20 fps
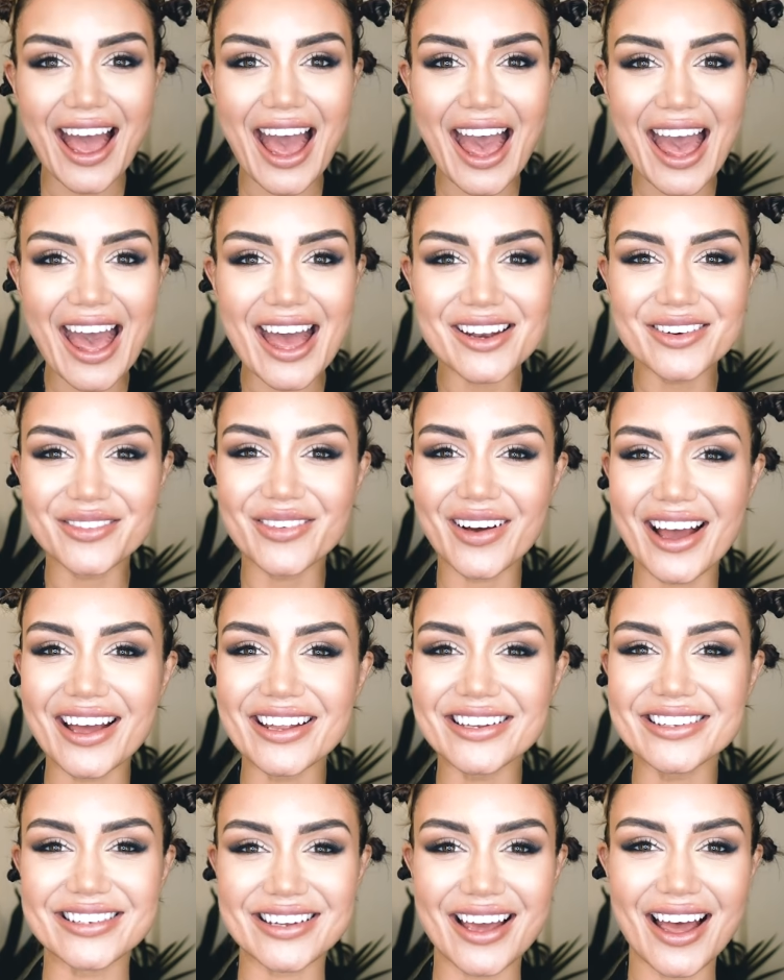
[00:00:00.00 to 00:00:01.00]
And
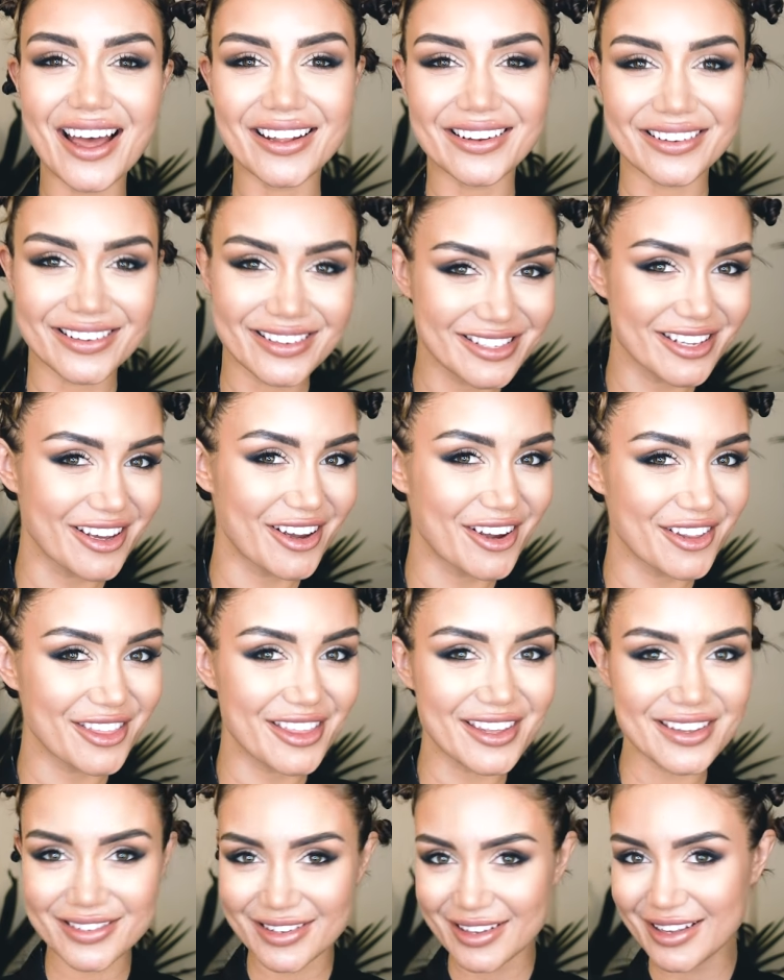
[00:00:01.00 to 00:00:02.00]
we're done! So
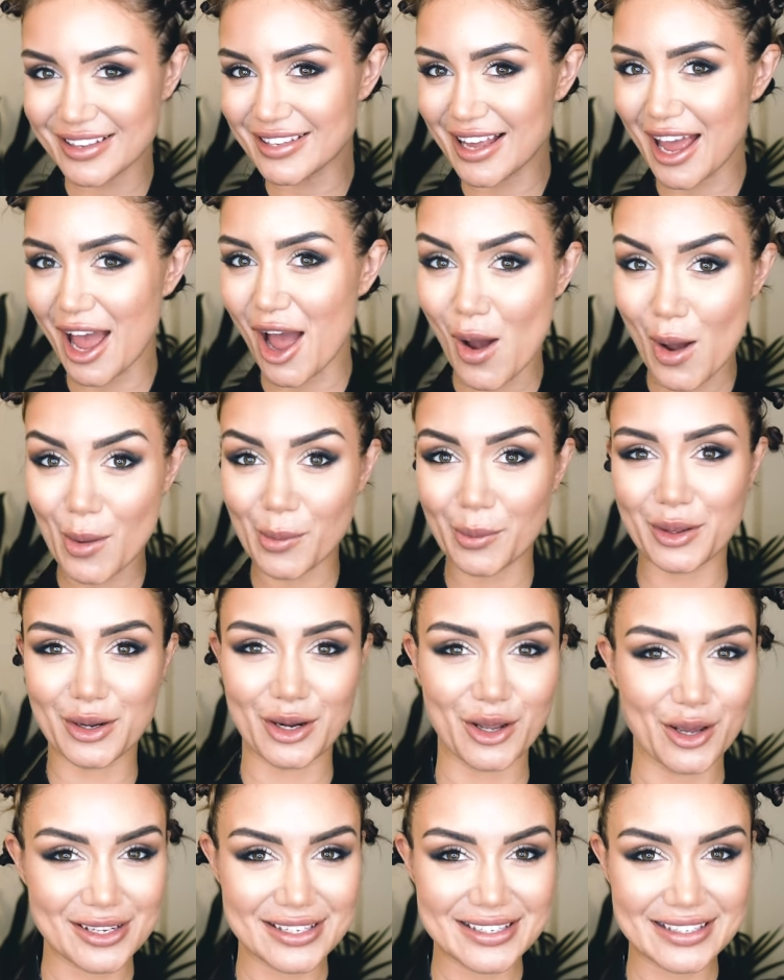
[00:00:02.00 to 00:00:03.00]
this is how I'm
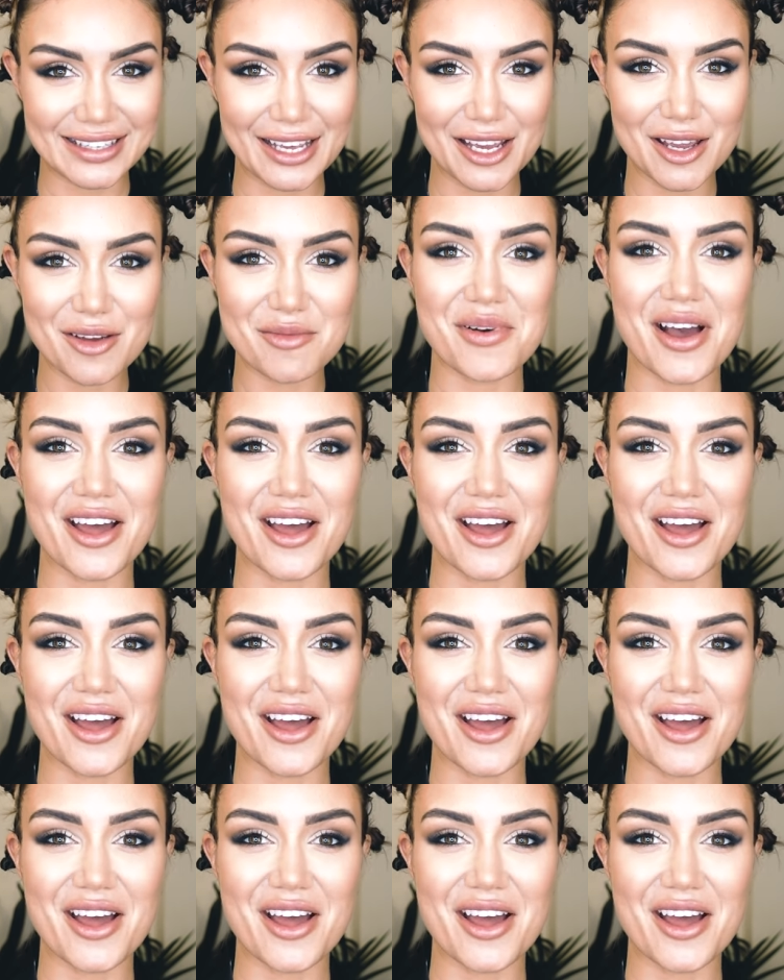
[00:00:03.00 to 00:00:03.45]
gonna go to sleep.